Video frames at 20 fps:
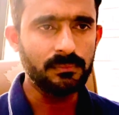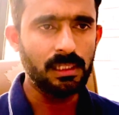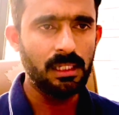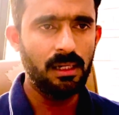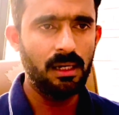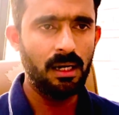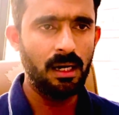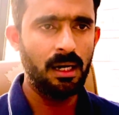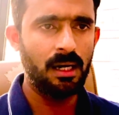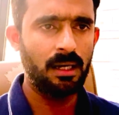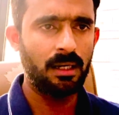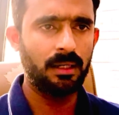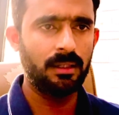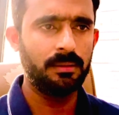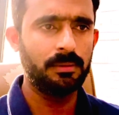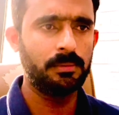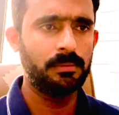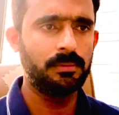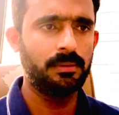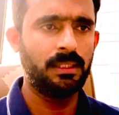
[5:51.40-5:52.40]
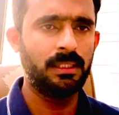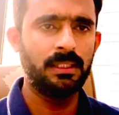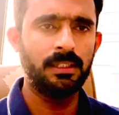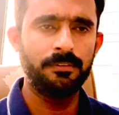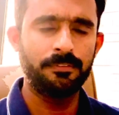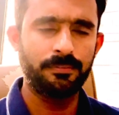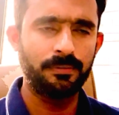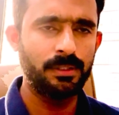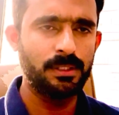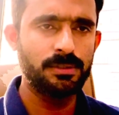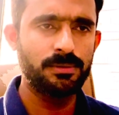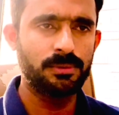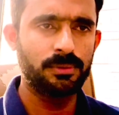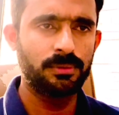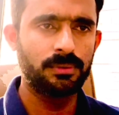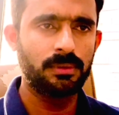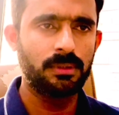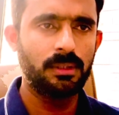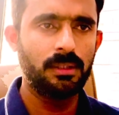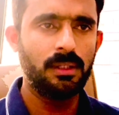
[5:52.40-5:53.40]
or in the free
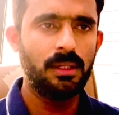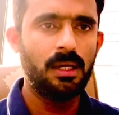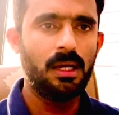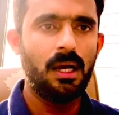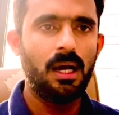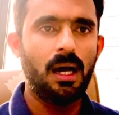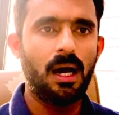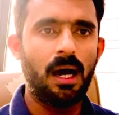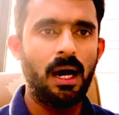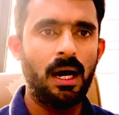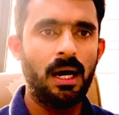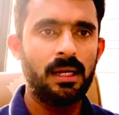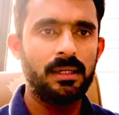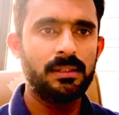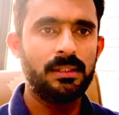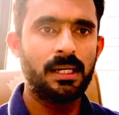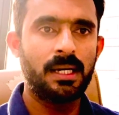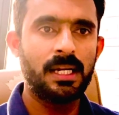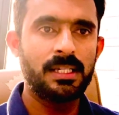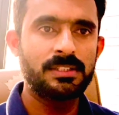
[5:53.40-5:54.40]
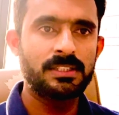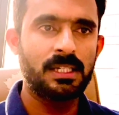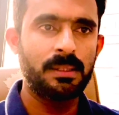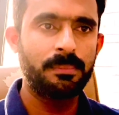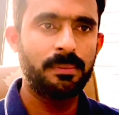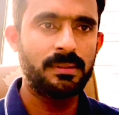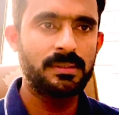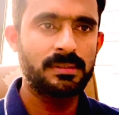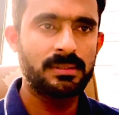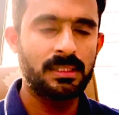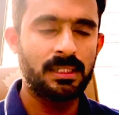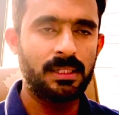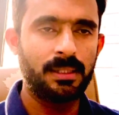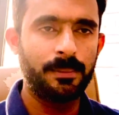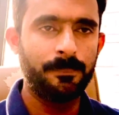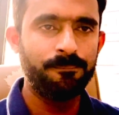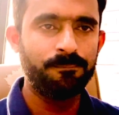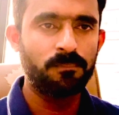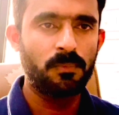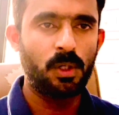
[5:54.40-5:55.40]
zone, or the natural person
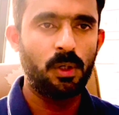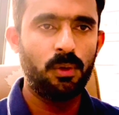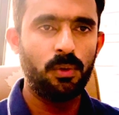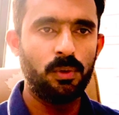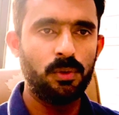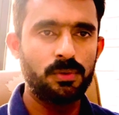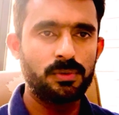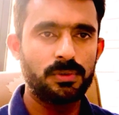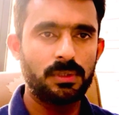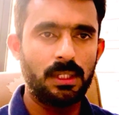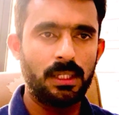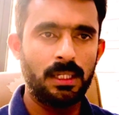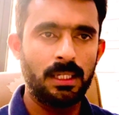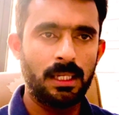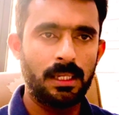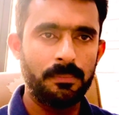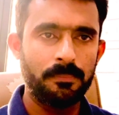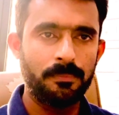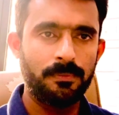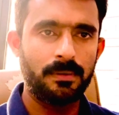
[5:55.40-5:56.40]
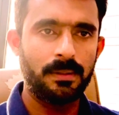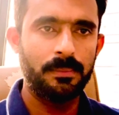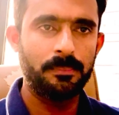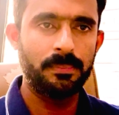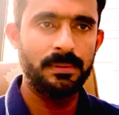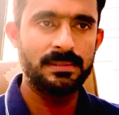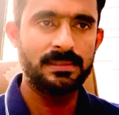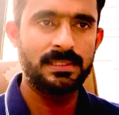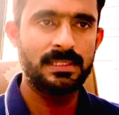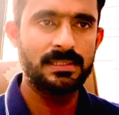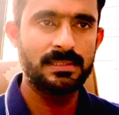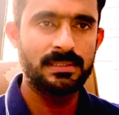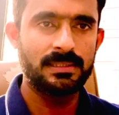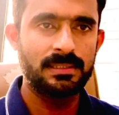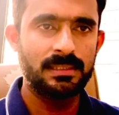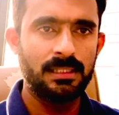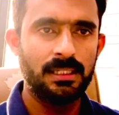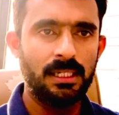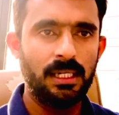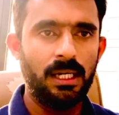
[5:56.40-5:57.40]
whose income from business
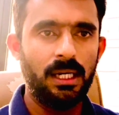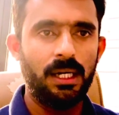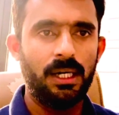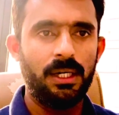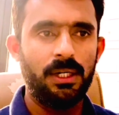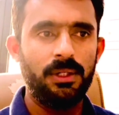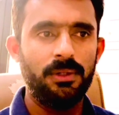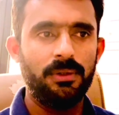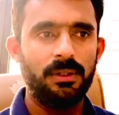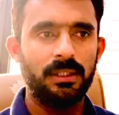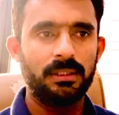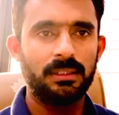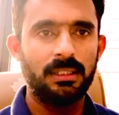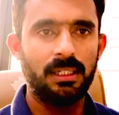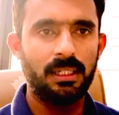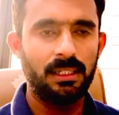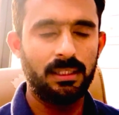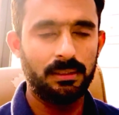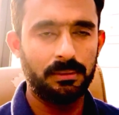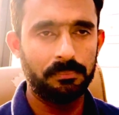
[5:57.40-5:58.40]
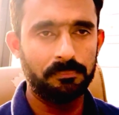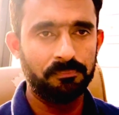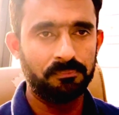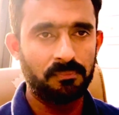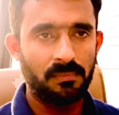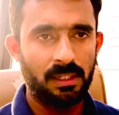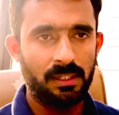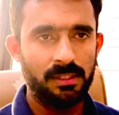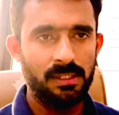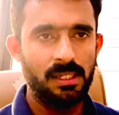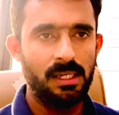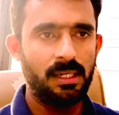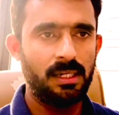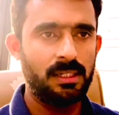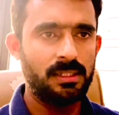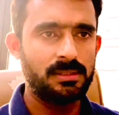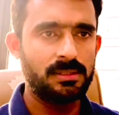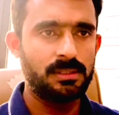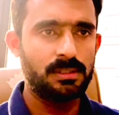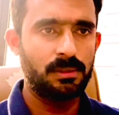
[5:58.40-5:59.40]
during the year
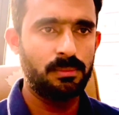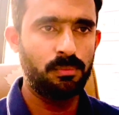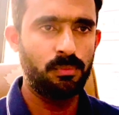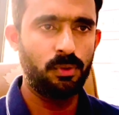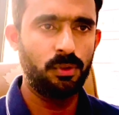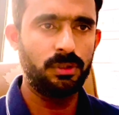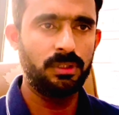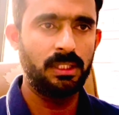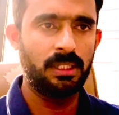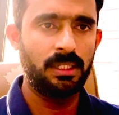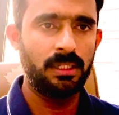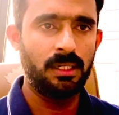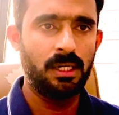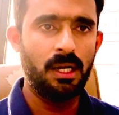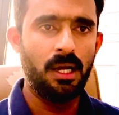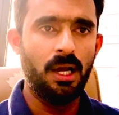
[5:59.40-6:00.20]
is more than